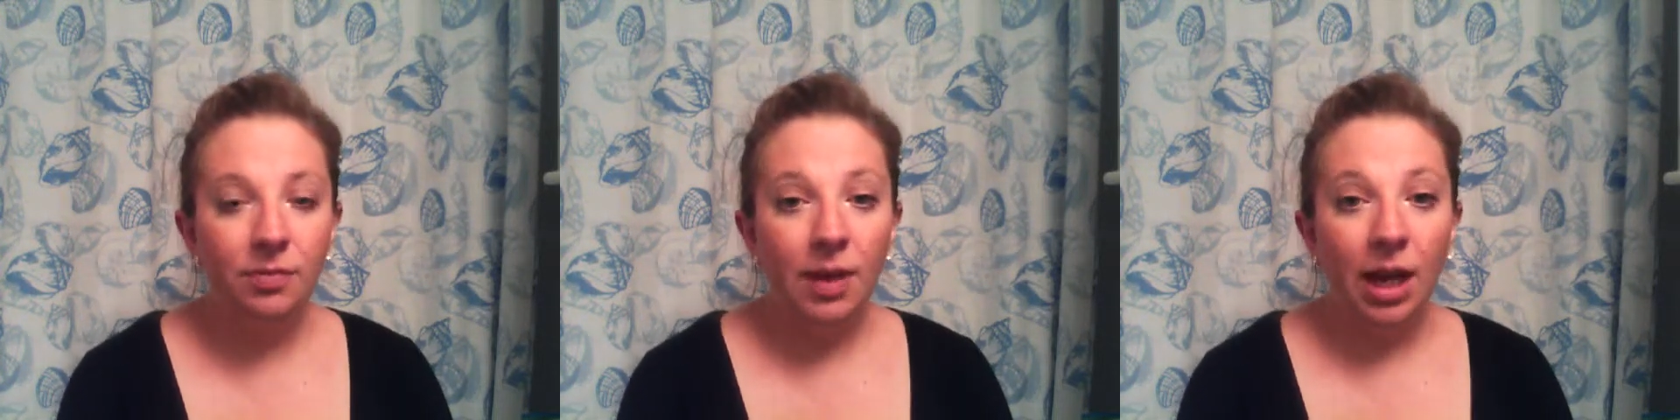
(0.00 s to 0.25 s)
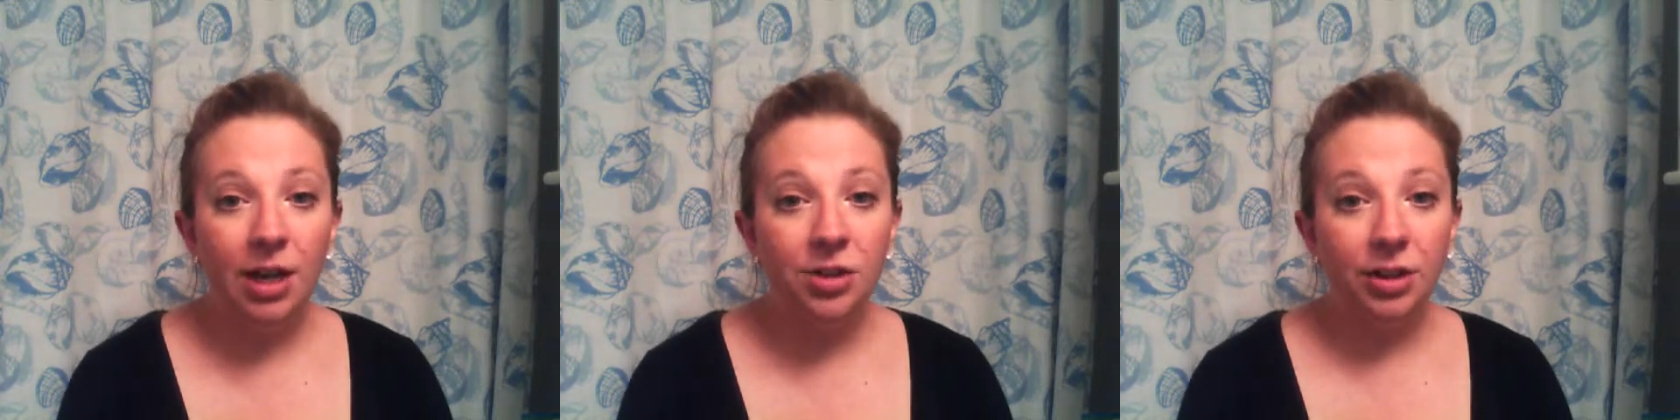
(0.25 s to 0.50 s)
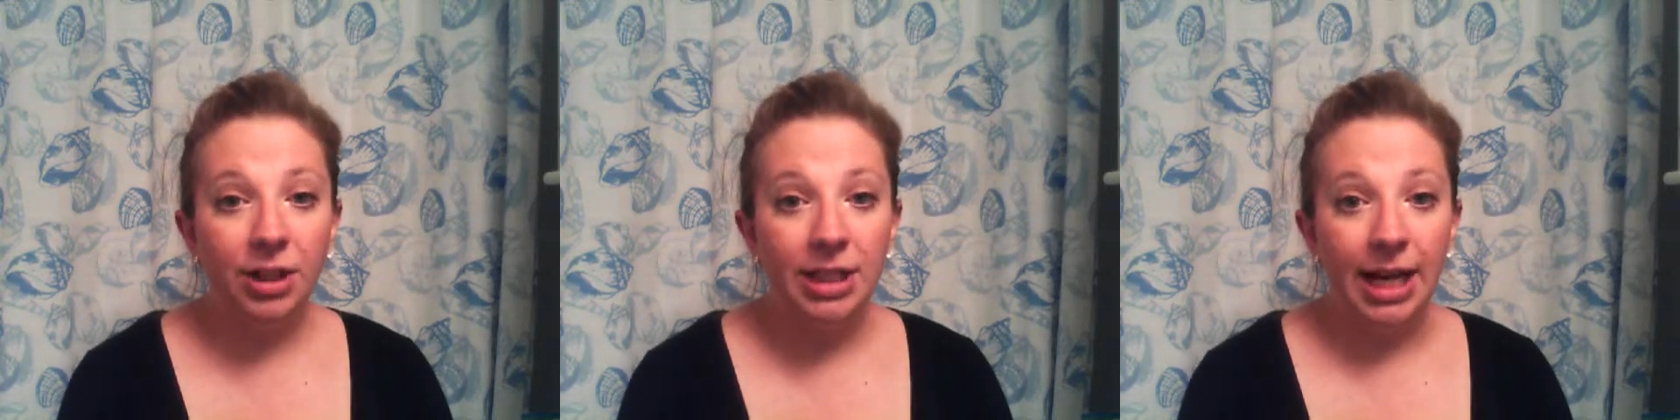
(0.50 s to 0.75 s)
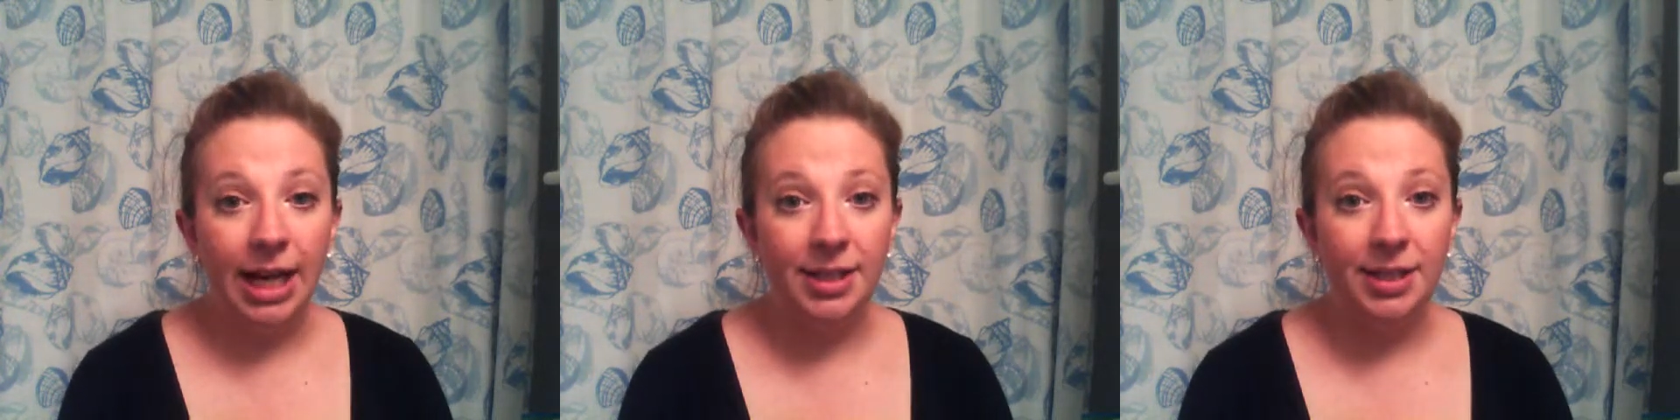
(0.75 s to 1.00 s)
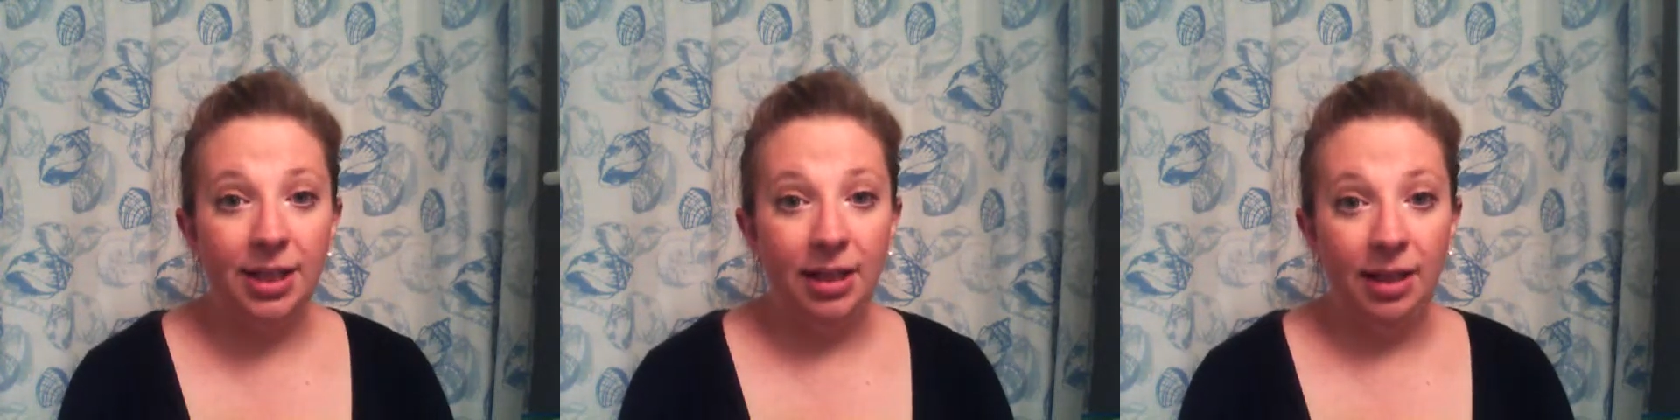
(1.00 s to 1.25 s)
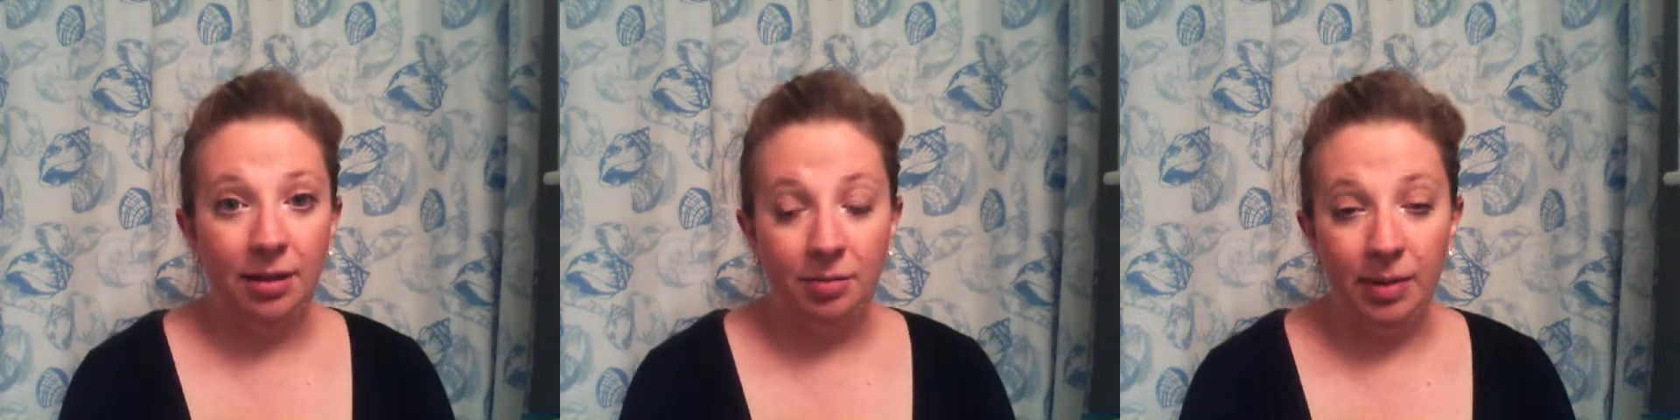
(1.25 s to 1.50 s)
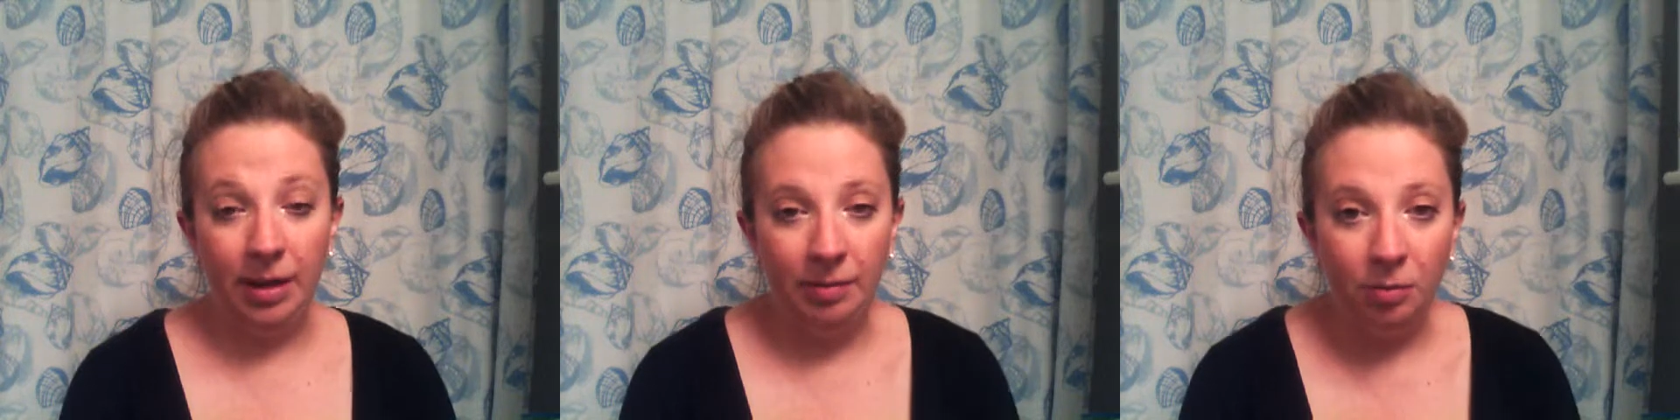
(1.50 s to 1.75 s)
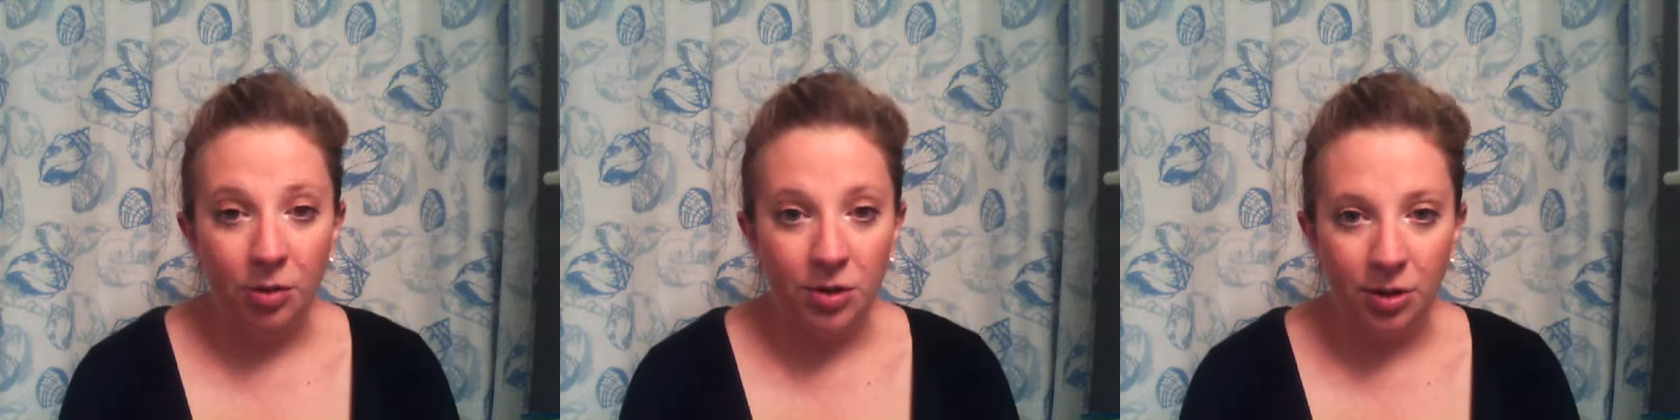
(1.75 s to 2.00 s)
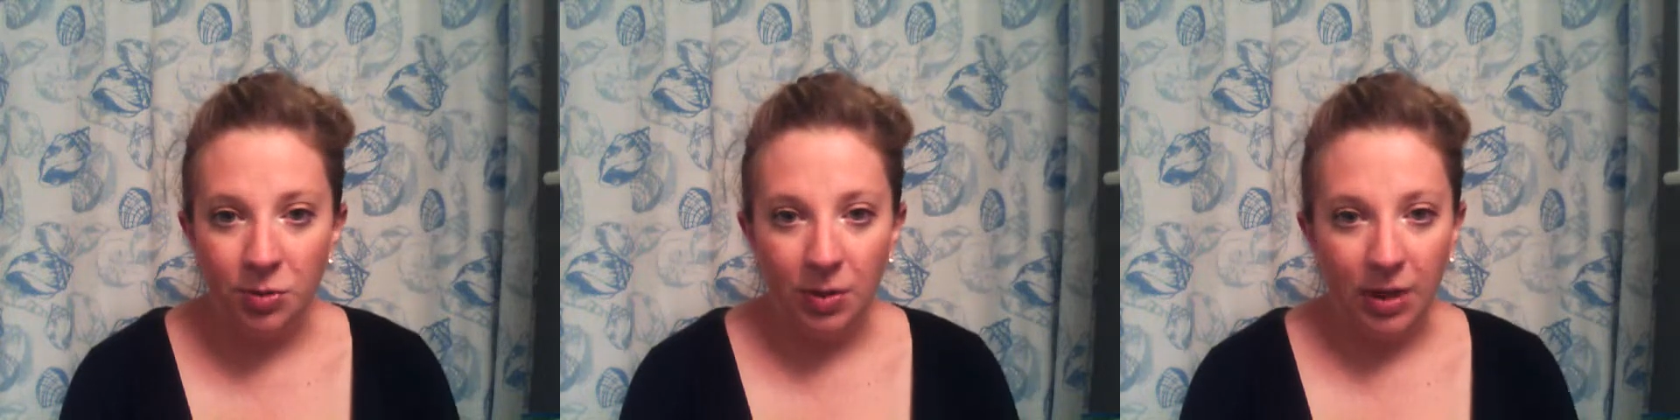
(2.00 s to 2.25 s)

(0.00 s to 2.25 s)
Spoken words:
and I took the test, and my results